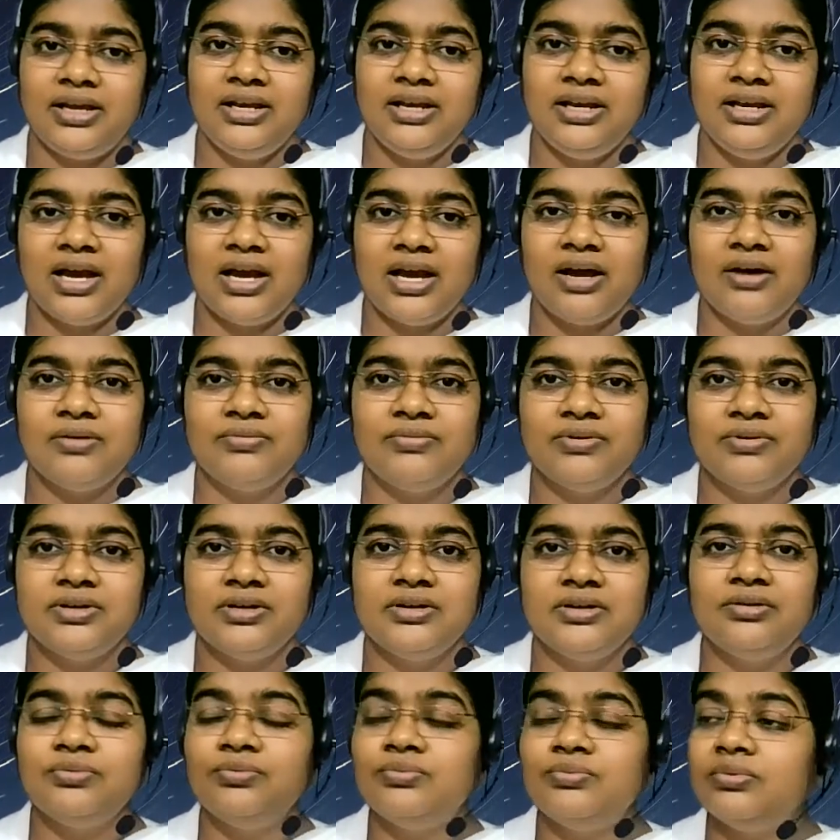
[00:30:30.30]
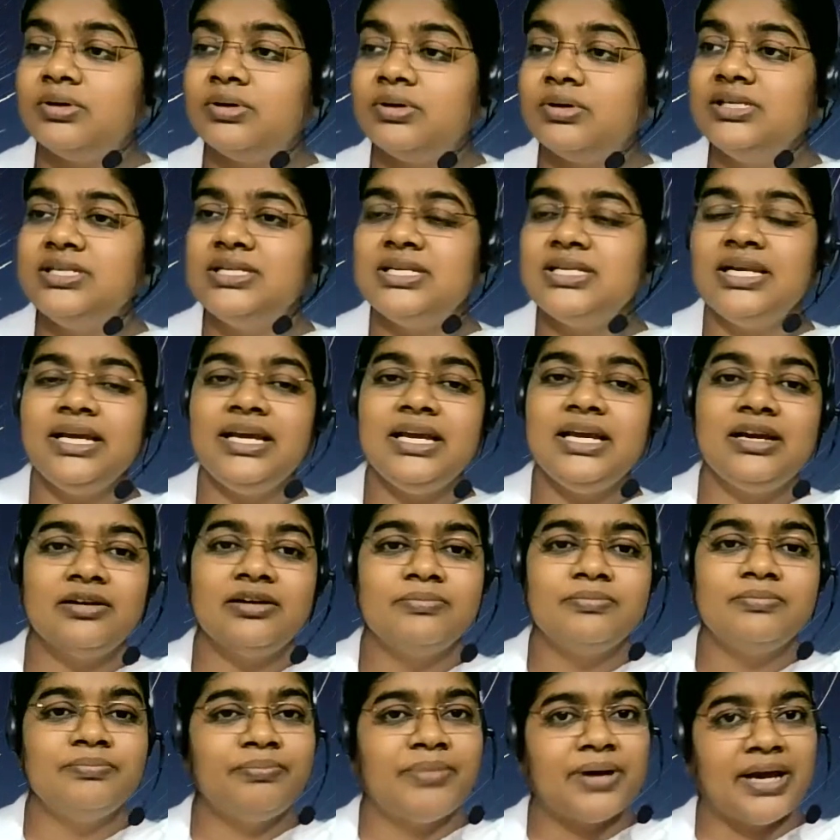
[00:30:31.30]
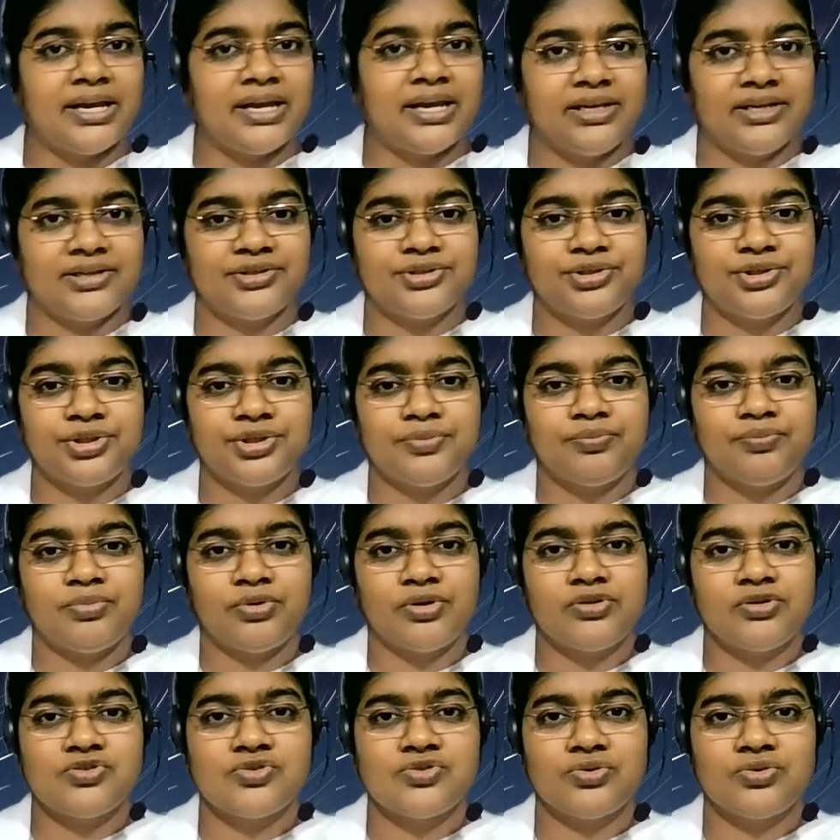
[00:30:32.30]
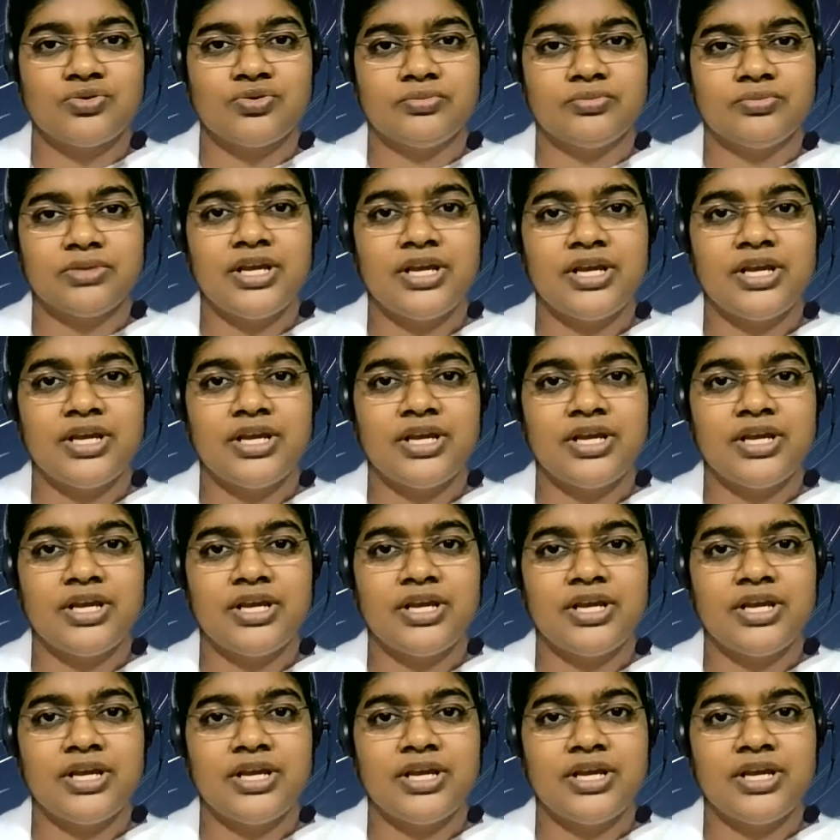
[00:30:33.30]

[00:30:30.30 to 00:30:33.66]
In our worldly companionship also,